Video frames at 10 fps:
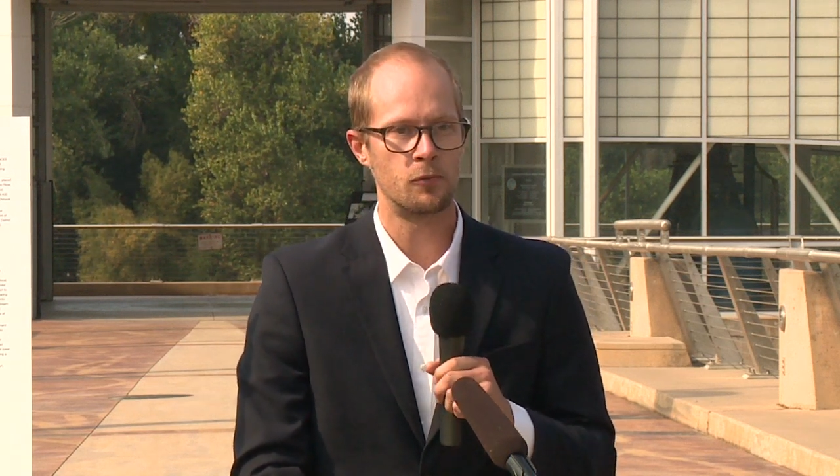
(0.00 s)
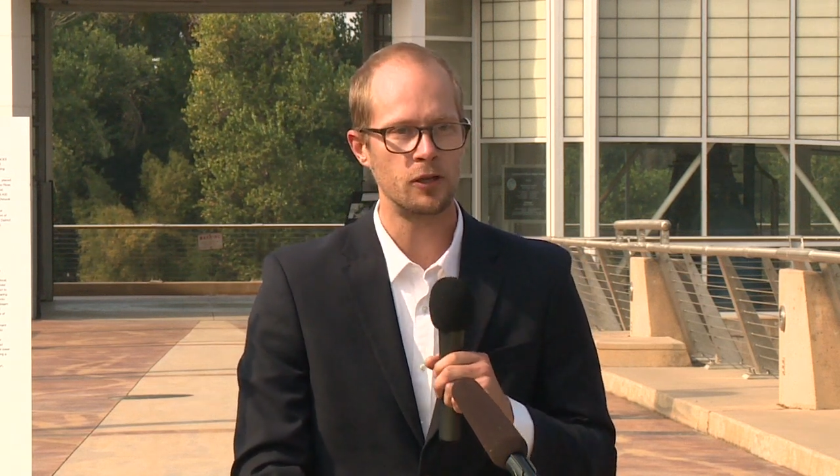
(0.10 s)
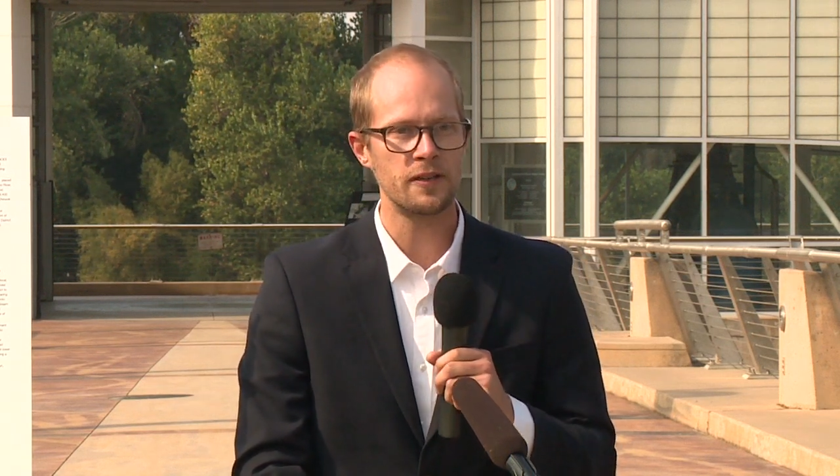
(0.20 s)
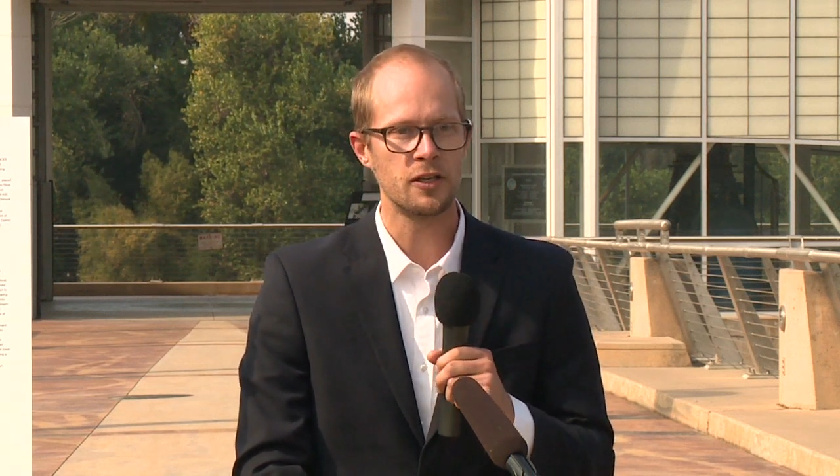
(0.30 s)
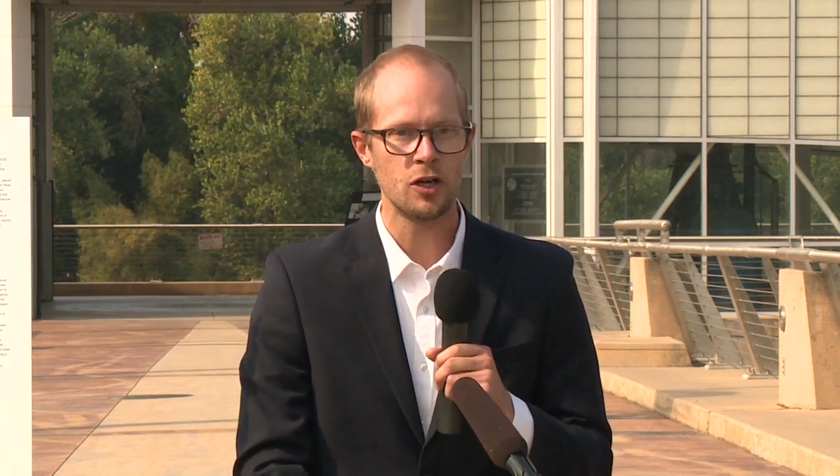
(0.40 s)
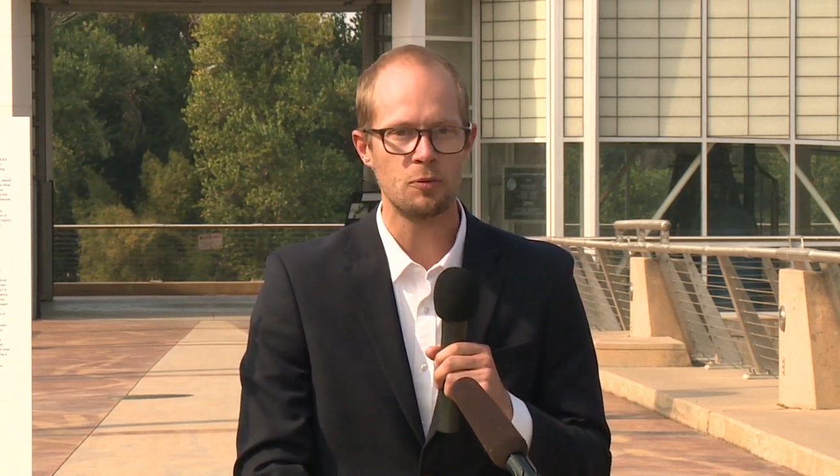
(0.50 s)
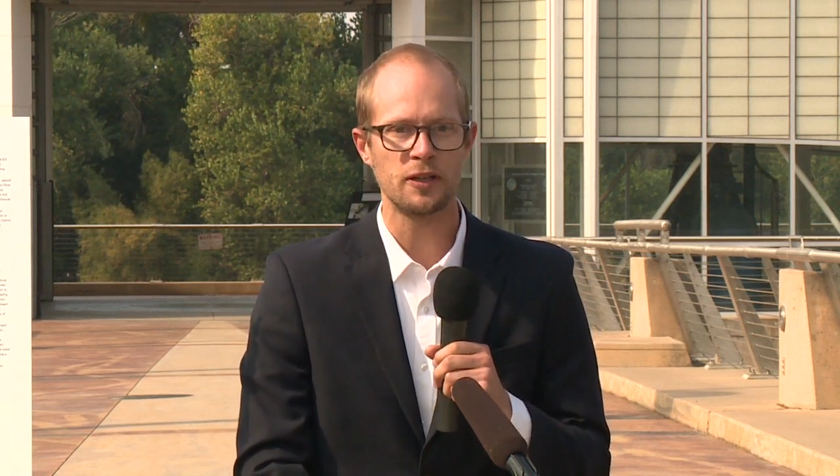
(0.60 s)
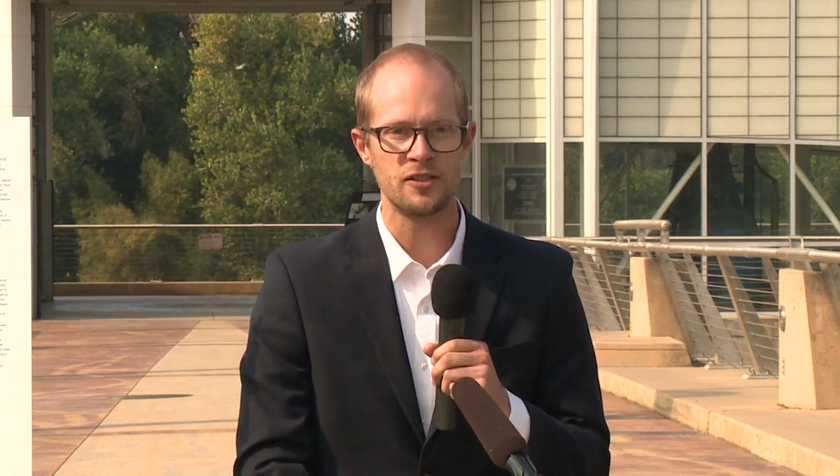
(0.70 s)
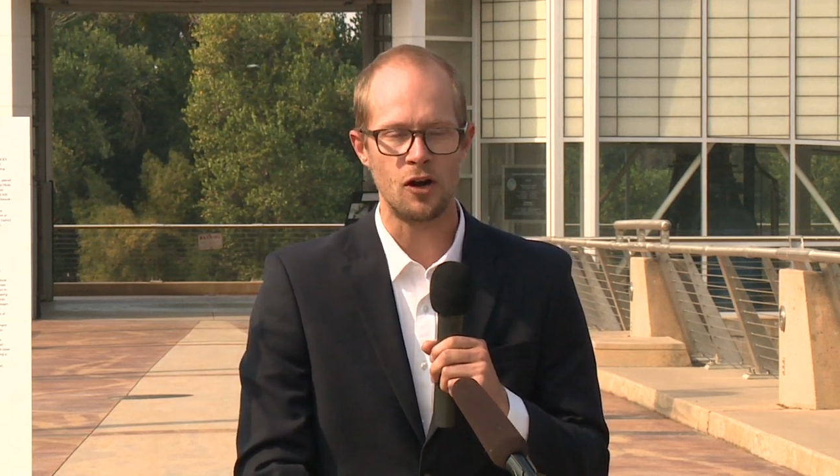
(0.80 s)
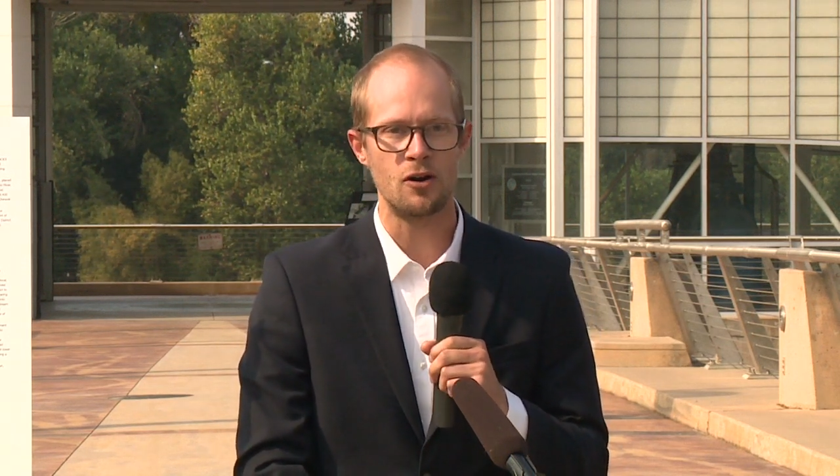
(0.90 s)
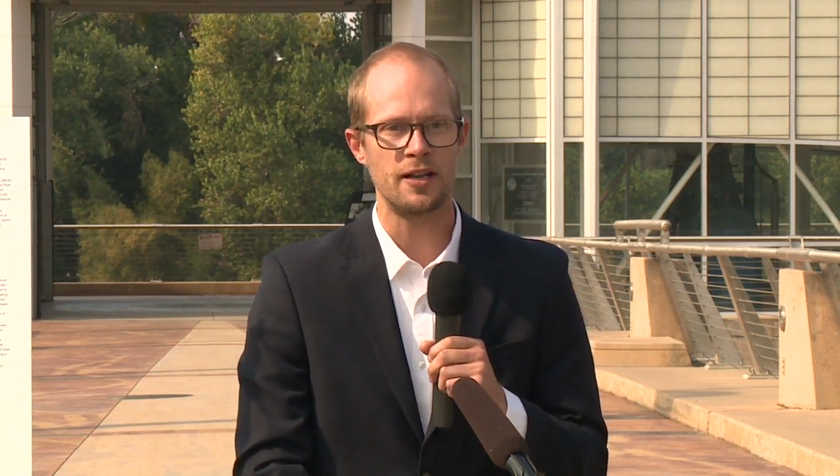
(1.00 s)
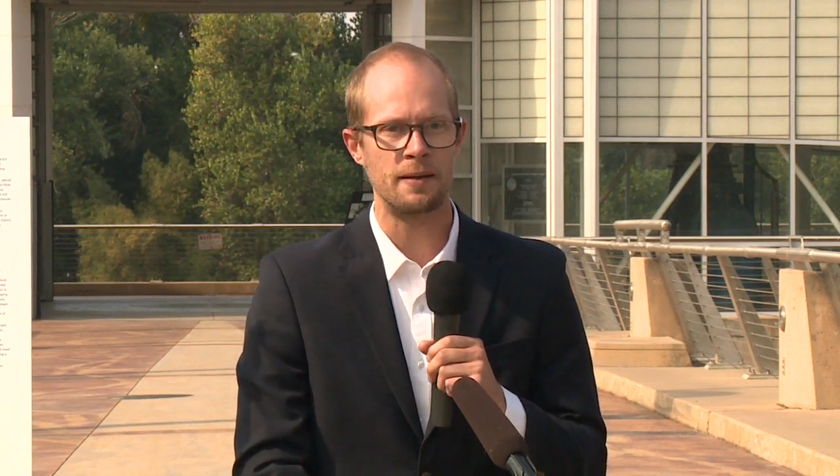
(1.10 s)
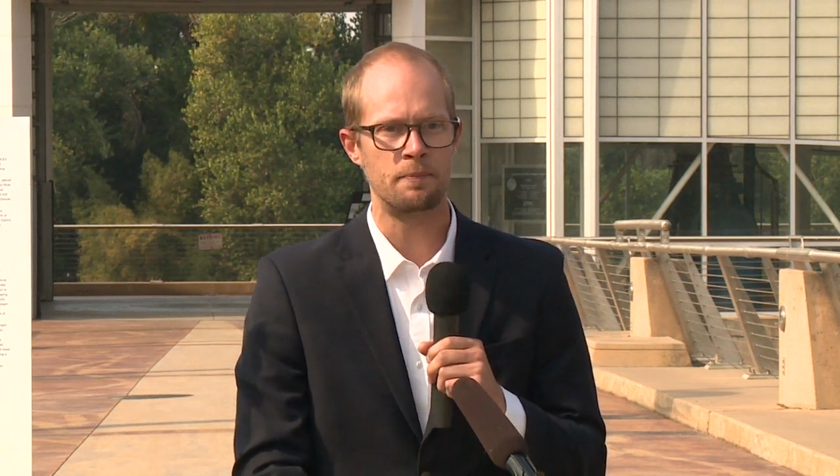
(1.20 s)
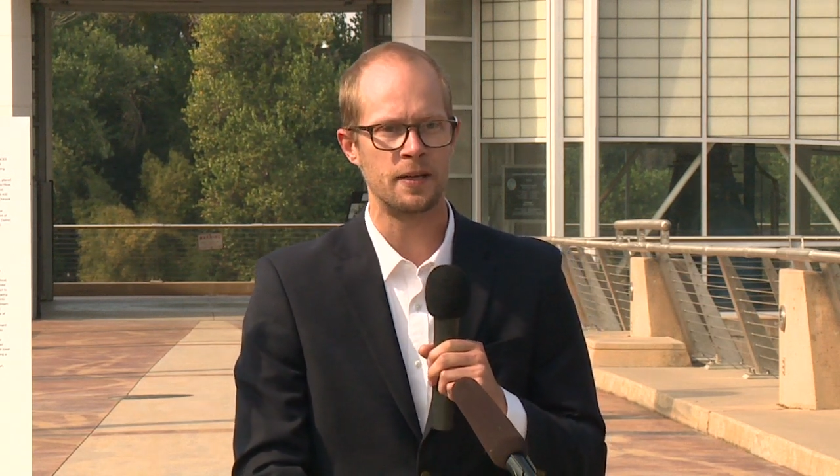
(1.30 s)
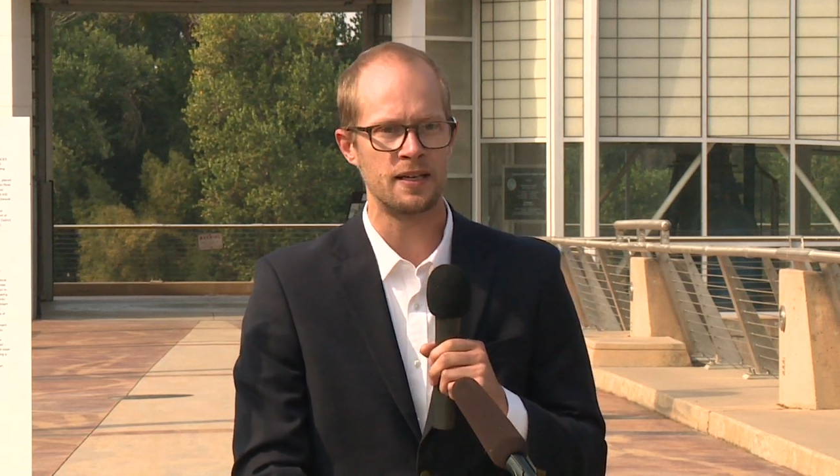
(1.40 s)
really the good work that's
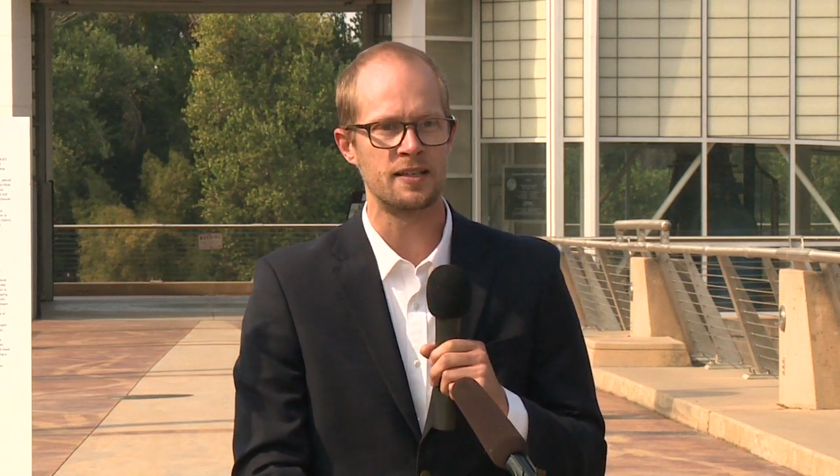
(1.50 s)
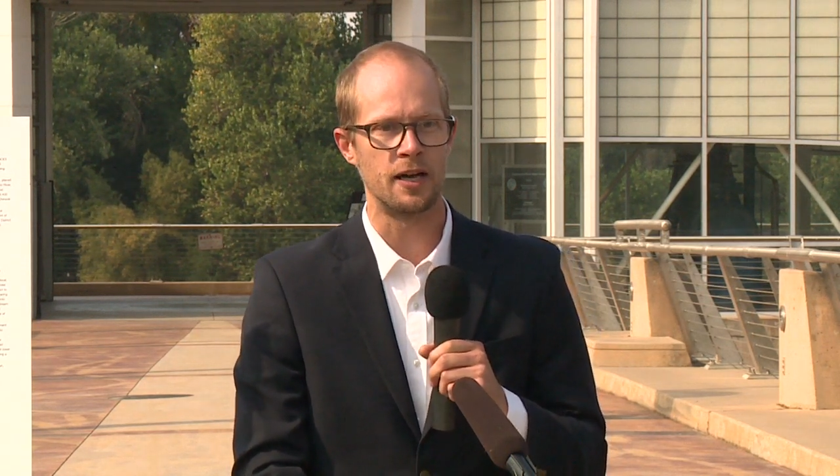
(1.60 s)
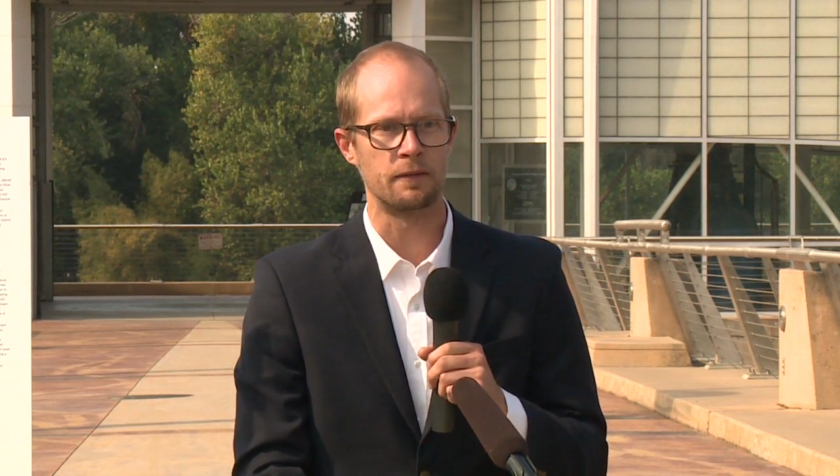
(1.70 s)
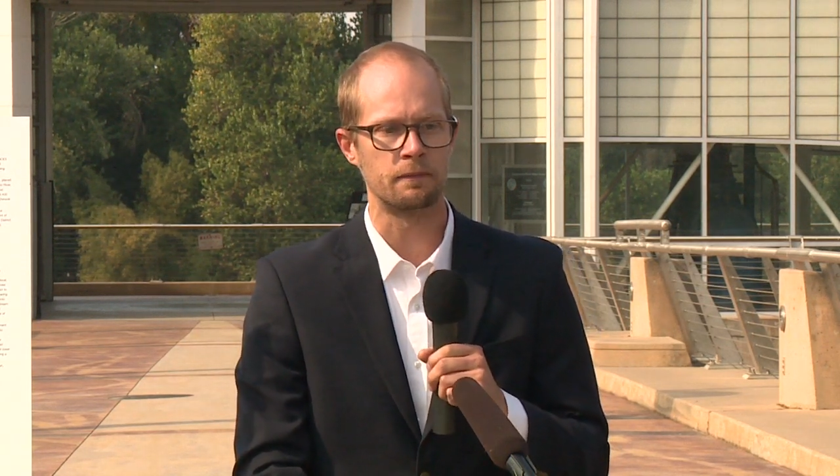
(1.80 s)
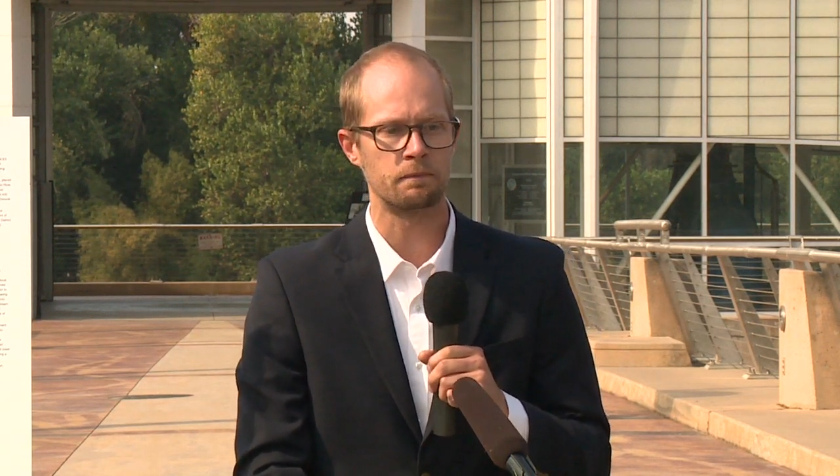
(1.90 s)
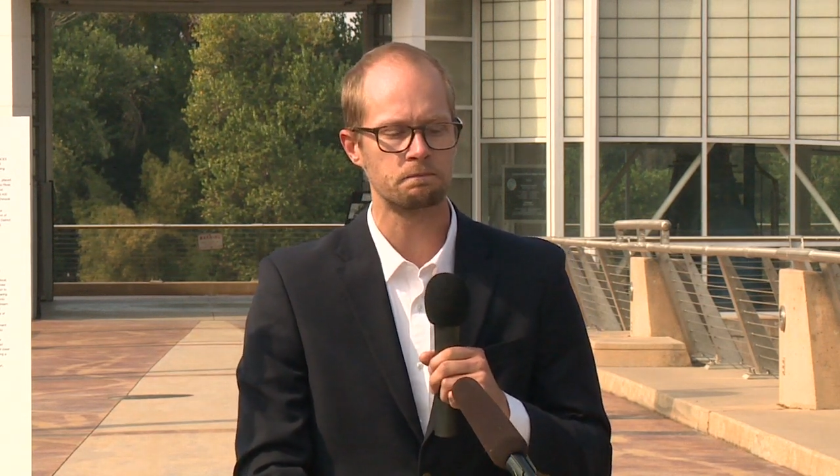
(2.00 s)
already being done